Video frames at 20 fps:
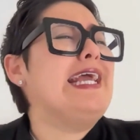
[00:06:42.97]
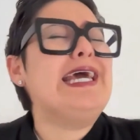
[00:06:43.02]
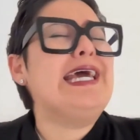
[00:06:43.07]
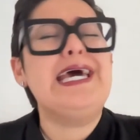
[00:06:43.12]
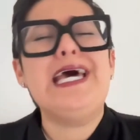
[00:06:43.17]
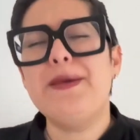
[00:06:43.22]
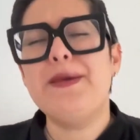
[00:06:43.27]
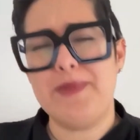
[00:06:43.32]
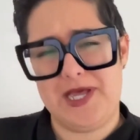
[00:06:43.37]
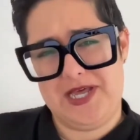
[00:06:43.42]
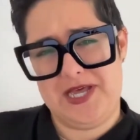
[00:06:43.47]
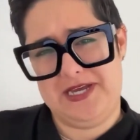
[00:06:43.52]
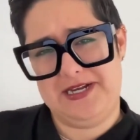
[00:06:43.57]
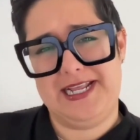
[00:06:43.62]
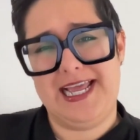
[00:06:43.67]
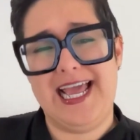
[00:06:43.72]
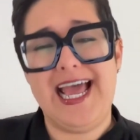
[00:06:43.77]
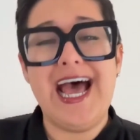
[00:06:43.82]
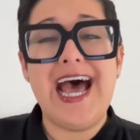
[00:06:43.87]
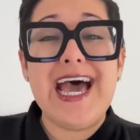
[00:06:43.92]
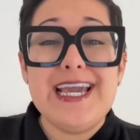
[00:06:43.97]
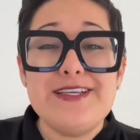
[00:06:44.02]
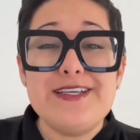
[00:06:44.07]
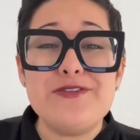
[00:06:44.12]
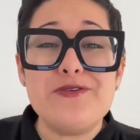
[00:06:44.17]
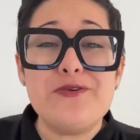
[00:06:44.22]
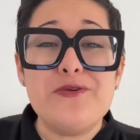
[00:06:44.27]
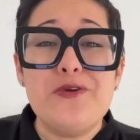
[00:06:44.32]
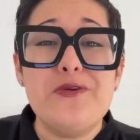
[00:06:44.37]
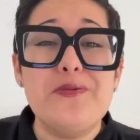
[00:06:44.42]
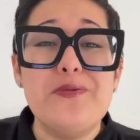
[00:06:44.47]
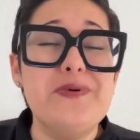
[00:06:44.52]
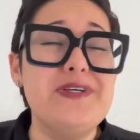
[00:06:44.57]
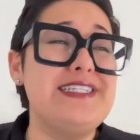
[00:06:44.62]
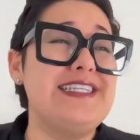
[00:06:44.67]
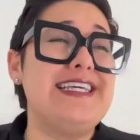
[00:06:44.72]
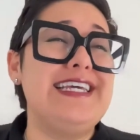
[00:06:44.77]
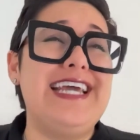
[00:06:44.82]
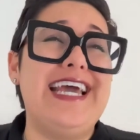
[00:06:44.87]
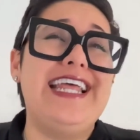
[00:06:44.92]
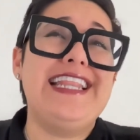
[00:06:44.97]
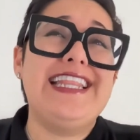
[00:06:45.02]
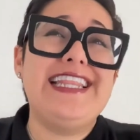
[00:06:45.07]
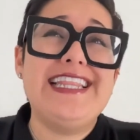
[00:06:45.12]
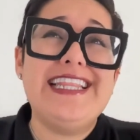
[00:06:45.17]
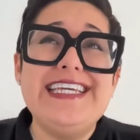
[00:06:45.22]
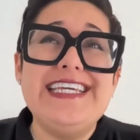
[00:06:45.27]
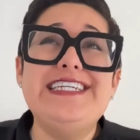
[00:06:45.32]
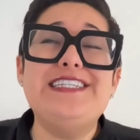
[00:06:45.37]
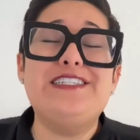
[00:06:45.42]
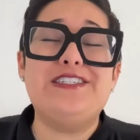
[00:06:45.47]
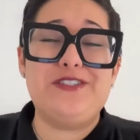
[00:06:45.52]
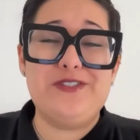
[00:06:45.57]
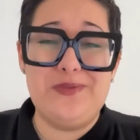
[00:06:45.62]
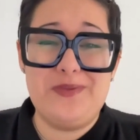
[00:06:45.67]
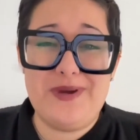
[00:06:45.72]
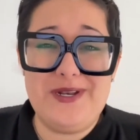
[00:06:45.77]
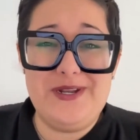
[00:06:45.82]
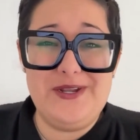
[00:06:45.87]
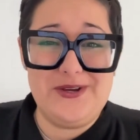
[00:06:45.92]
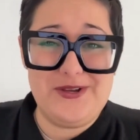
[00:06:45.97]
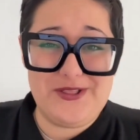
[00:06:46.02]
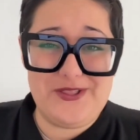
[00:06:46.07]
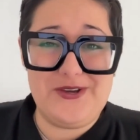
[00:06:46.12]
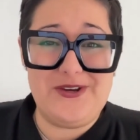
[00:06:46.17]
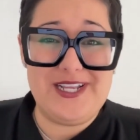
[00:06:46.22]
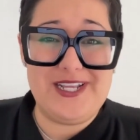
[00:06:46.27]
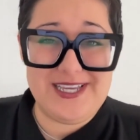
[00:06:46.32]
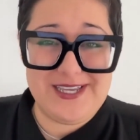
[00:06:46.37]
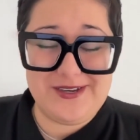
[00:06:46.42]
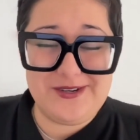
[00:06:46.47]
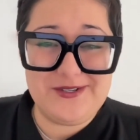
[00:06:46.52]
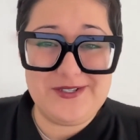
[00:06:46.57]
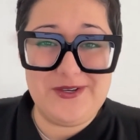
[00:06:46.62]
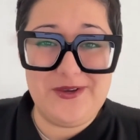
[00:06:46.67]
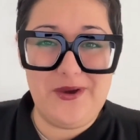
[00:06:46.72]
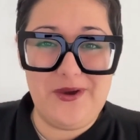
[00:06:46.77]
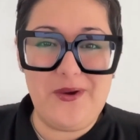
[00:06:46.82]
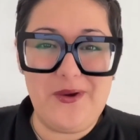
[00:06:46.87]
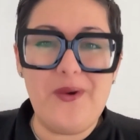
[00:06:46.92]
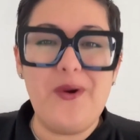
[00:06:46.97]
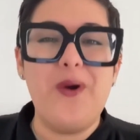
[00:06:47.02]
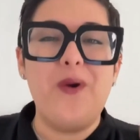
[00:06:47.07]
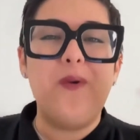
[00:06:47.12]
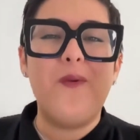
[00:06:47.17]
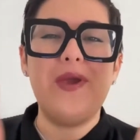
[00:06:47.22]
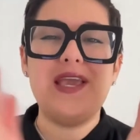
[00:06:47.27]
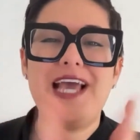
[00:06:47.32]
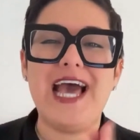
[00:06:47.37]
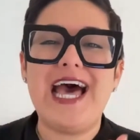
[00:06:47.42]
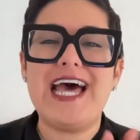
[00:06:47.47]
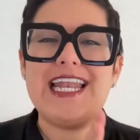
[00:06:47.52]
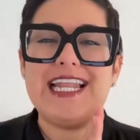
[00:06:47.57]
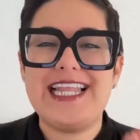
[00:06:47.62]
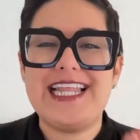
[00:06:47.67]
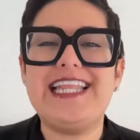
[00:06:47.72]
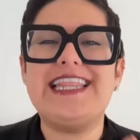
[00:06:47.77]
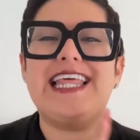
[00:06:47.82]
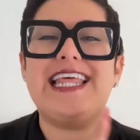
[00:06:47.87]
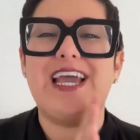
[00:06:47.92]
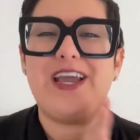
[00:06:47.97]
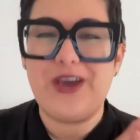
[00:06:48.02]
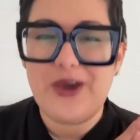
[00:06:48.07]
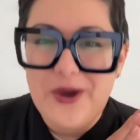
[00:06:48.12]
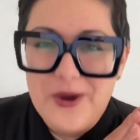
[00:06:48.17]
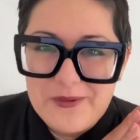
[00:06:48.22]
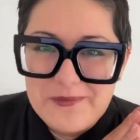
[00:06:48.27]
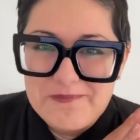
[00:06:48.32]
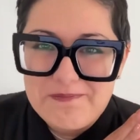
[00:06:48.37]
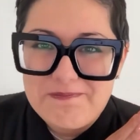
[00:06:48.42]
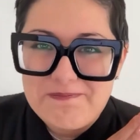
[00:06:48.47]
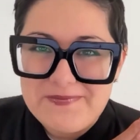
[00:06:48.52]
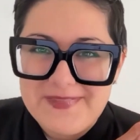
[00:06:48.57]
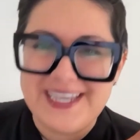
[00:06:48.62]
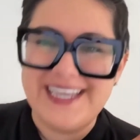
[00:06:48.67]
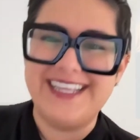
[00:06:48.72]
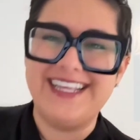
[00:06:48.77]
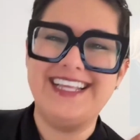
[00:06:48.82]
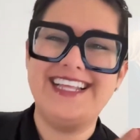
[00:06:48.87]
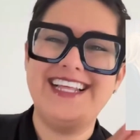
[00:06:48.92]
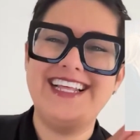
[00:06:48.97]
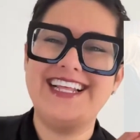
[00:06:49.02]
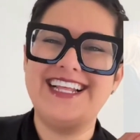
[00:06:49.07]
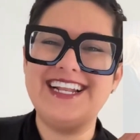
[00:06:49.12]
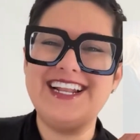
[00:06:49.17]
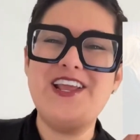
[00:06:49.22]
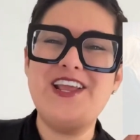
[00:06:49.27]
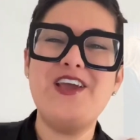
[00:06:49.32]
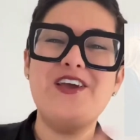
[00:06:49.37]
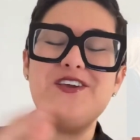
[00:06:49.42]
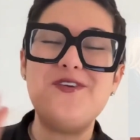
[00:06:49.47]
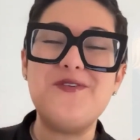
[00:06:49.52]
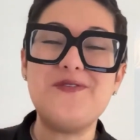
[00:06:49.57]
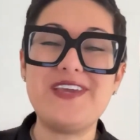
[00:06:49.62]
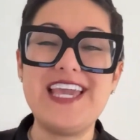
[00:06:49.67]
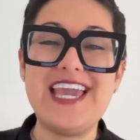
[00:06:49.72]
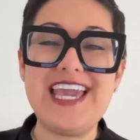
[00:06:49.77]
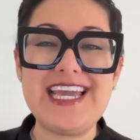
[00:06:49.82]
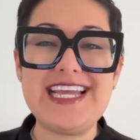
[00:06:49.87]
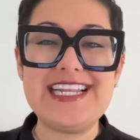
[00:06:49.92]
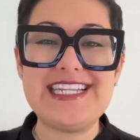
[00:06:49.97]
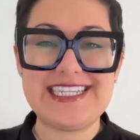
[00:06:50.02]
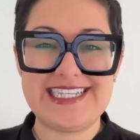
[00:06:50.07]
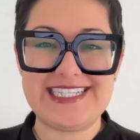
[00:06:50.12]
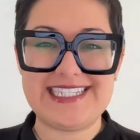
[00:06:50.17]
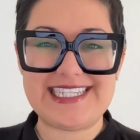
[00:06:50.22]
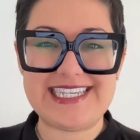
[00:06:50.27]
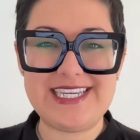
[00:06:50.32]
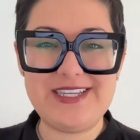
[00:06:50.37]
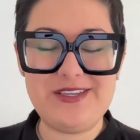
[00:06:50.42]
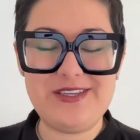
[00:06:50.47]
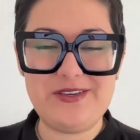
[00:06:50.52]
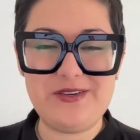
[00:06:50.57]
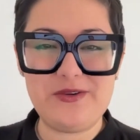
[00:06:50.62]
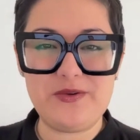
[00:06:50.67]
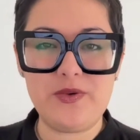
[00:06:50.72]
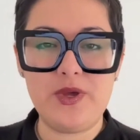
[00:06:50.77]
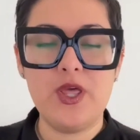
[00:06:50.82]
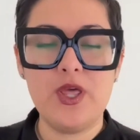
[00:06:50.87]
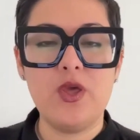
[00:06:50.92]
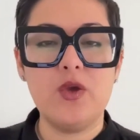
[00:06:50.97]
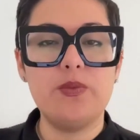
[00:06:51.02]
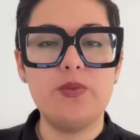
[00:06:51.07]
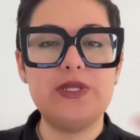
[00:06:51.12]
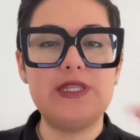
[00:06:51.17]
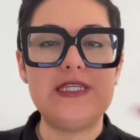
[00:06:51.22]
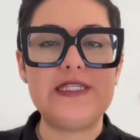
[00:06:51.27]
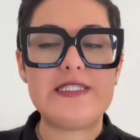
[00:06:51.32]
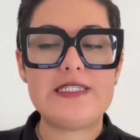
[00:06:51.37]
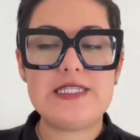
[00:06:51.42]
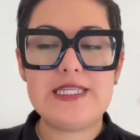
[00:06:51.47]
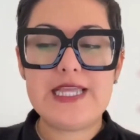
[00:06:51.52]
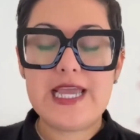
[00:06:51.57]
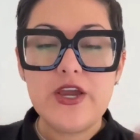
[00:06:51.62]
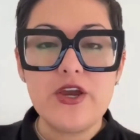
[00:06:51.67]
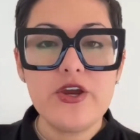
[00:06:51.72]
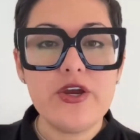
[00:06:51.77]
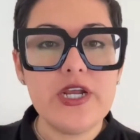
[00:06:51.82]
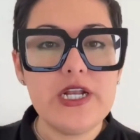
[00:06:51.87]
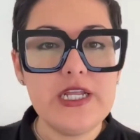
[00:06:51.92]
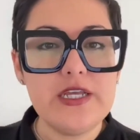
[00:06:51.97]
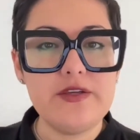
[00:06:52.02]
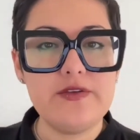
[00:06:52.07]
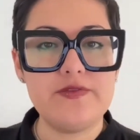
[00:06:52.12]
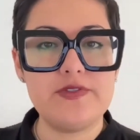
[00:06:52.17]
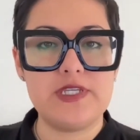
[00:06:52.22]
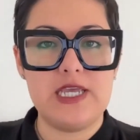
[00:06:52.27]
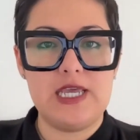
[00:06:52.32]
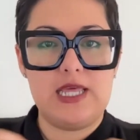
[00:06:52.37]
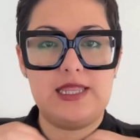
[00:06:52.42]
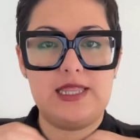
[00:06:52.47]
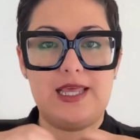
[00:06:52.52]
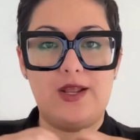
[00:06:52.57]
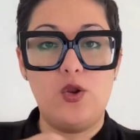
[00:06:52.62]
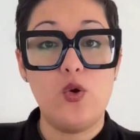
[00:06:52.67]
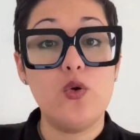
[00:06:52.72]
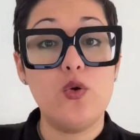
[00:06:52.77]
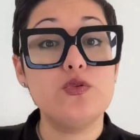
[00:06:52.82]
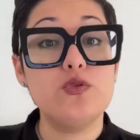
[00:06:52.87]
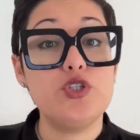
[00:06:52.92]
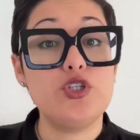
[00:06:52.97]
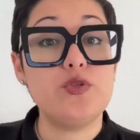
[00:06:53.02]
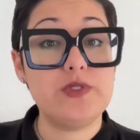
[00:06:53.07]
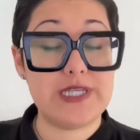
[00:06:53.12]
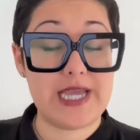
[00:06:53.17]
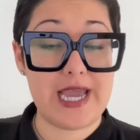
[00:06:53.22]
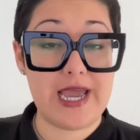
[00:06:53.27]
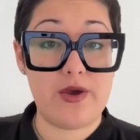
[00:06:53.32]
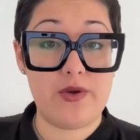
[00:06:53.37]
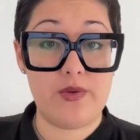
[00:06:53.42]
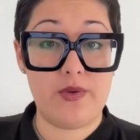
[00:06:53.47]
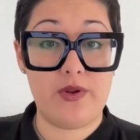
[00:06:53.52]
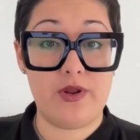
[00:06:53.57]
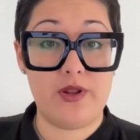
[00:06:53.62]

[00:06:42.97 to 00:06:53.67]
Come on. High school was like at least 20 or 30 years ago. We got to let that go. You can't continue with these narratives that hold you down.